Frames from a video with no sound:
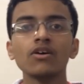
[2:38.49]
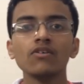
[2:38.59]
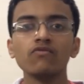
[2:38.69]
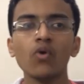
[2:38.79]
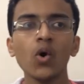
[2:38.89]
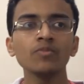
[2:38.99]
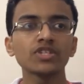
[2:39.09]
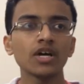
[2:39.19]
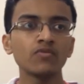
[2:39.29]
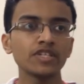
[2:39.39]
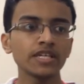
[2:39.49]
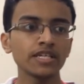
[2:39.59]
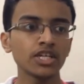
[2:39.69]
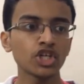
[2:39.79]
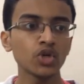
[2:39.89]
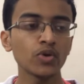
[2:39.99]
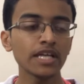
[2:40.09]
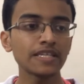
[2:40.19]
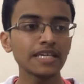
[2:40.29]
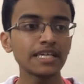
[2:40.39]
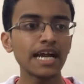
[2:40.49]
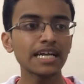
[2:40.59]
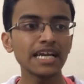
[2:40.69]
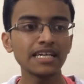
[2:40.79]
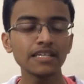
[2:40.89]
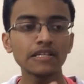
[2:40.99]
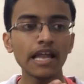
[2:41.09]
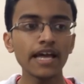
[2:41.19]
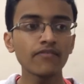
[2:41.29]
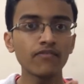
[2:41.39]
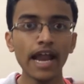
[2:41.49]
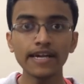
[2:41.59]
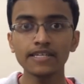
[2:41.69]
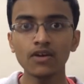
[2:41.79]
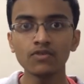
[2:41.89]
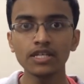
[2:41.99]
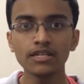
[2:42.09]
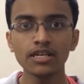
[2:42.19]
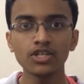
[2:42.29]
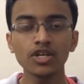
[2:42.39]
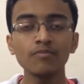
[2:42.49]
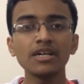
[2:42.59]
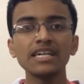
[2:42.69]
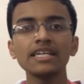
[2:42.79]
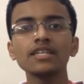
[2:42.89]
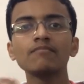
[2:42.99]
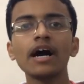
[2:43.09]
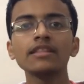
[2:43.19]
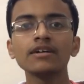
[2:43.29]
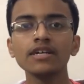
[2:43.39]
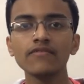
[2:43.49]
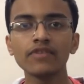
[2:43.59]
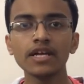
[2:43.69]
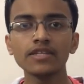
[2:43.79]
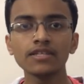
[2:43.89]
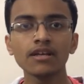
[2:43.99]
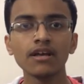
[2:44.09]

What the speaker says: Warm sound signature, you can say that it is like flat sound signature, but there is minor difference.